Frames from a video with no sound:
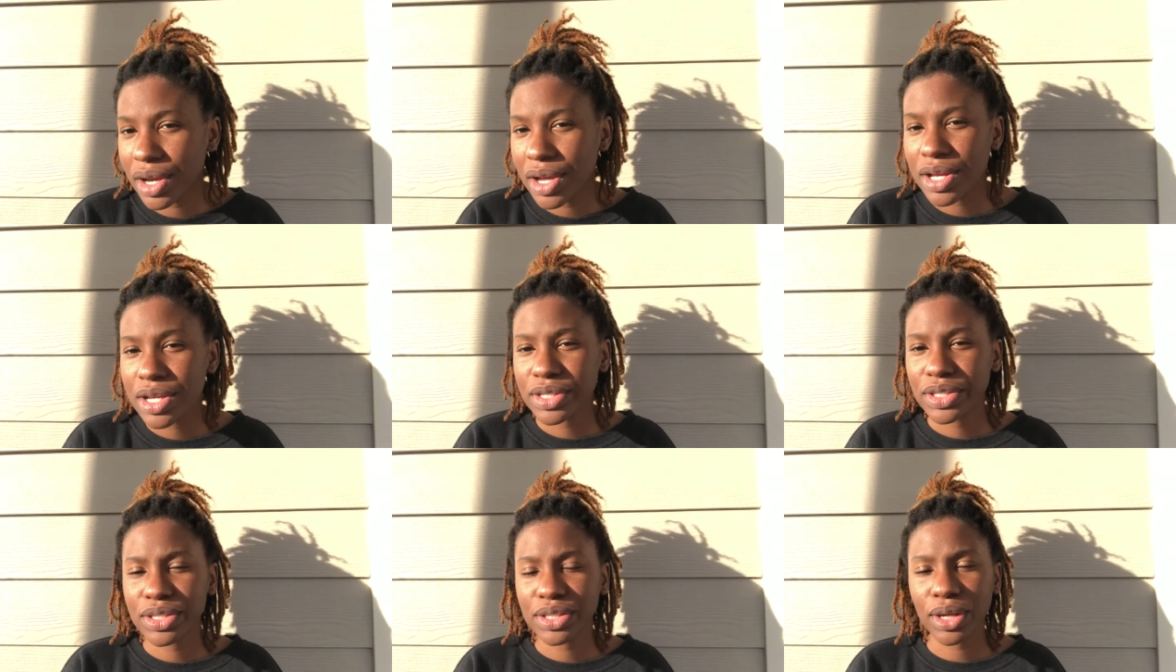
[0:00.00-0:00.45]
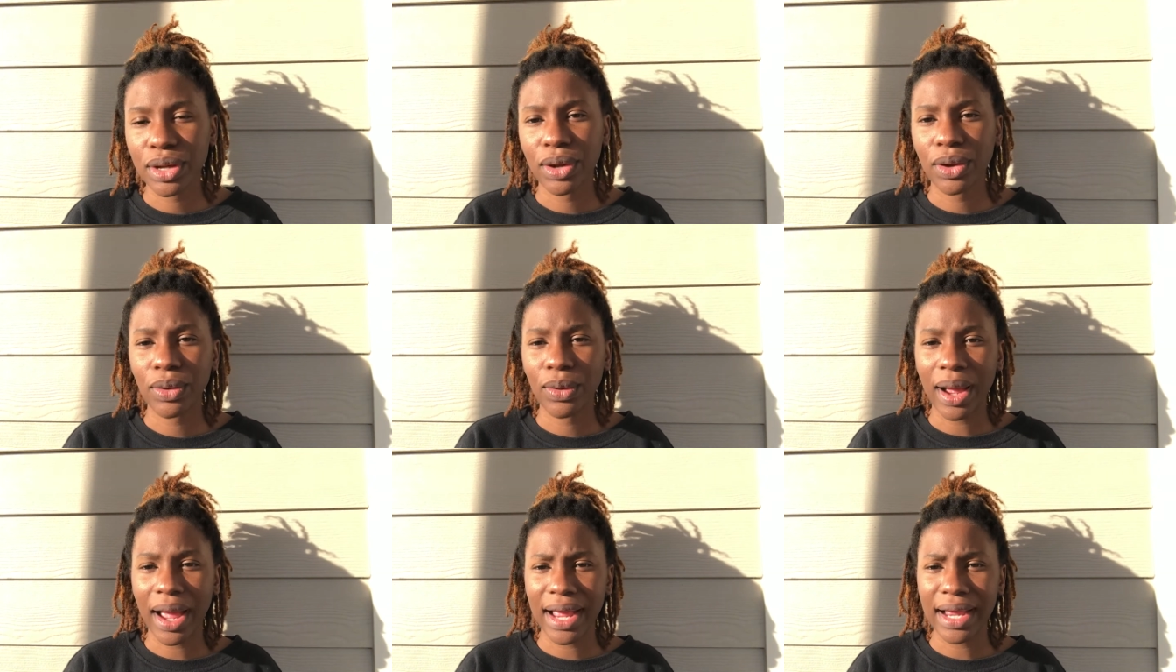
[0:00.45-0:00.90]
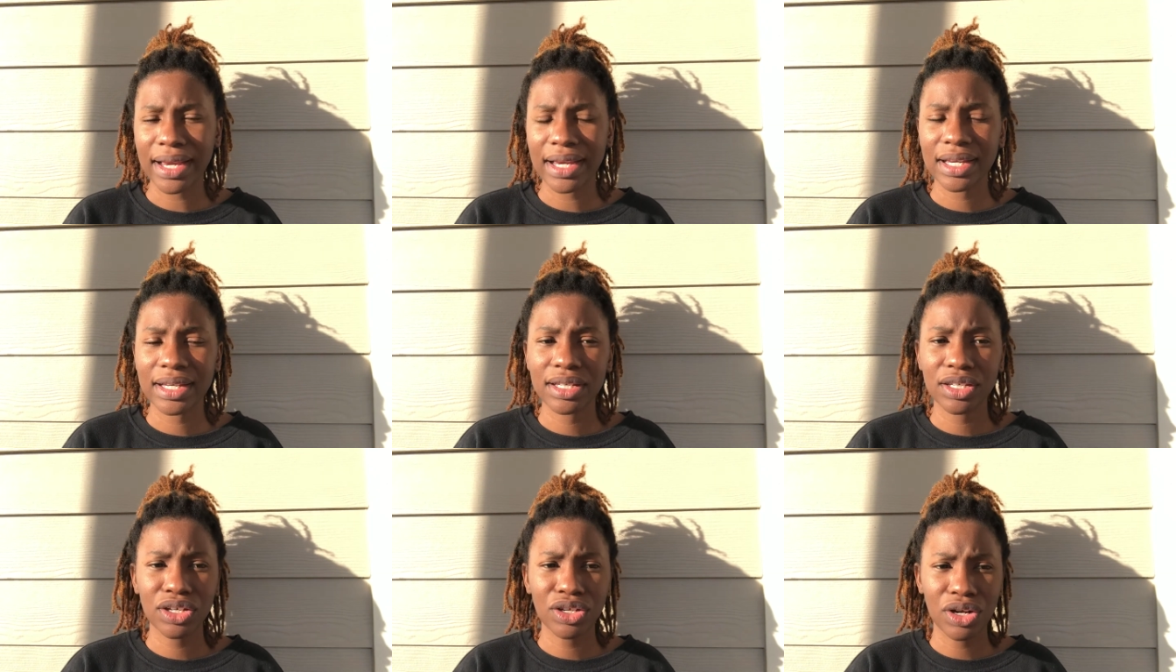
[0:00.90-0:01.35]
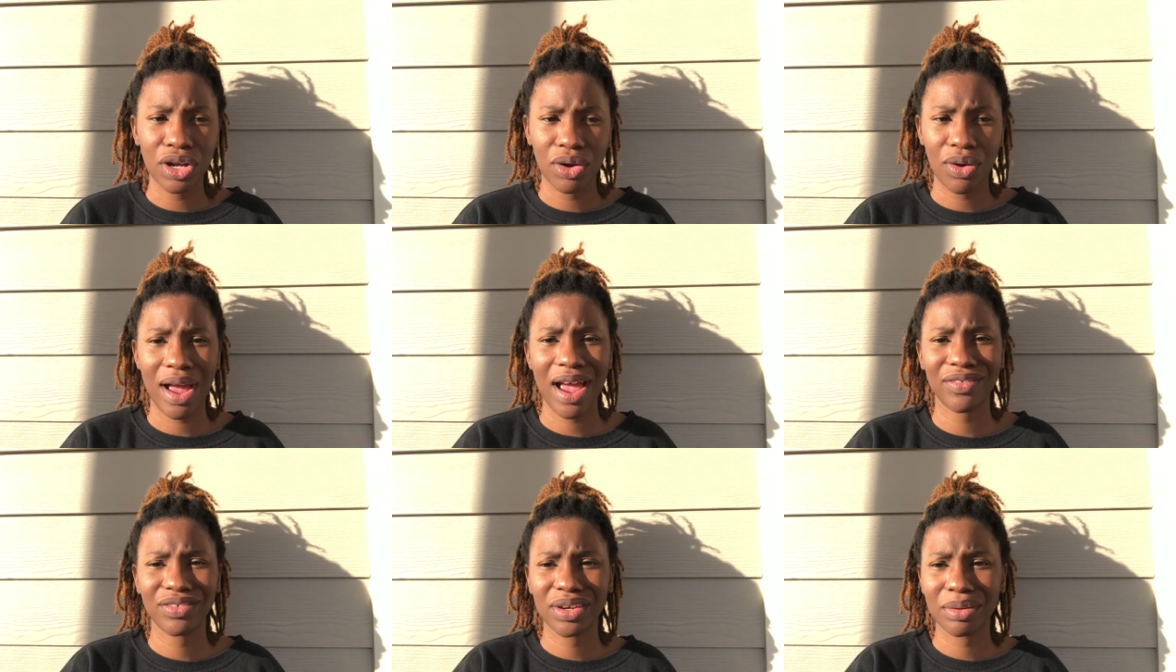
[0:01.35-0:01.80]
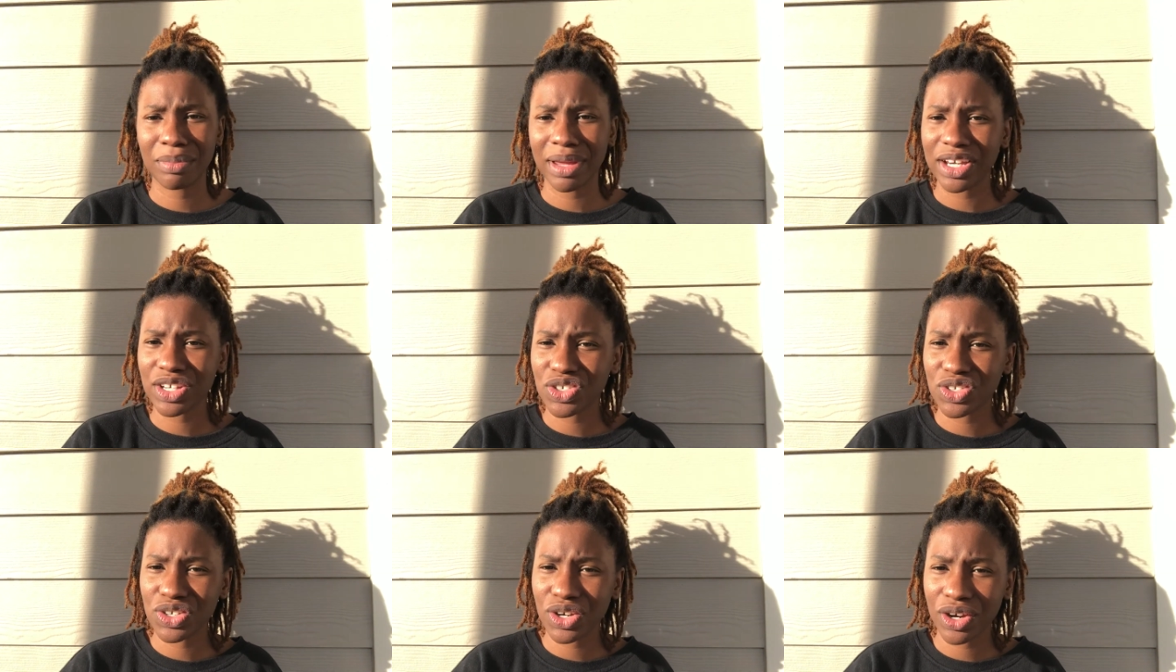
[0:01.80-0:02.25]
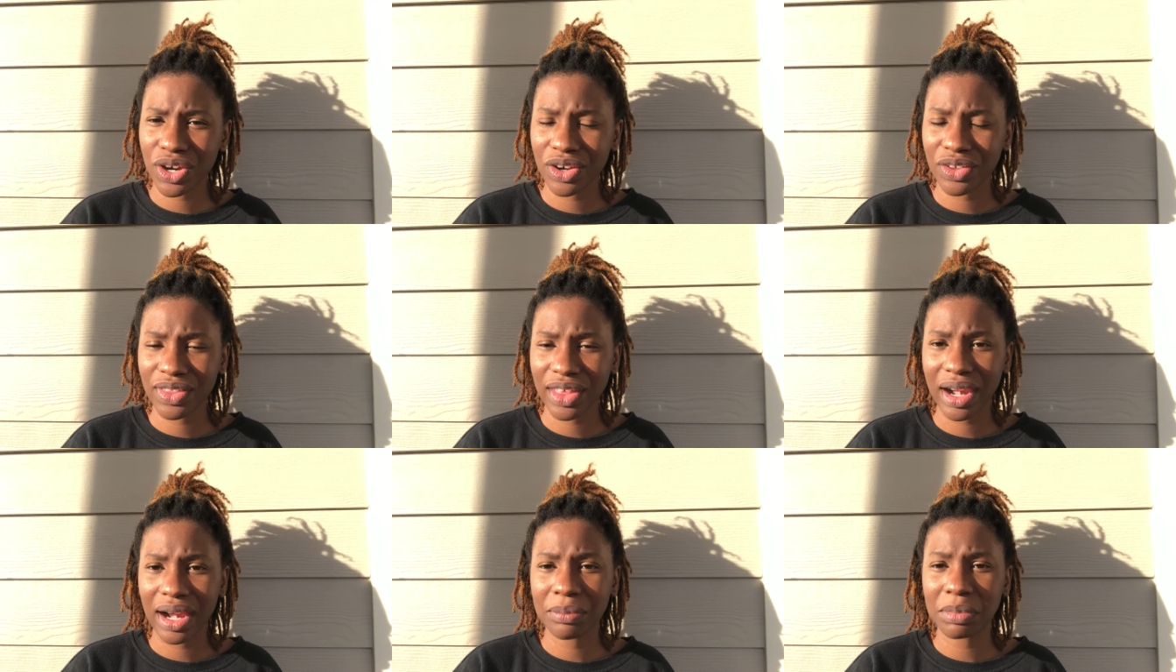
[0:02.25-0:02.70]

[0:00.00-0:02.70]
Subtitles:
So I, you know, have to make sure that I'm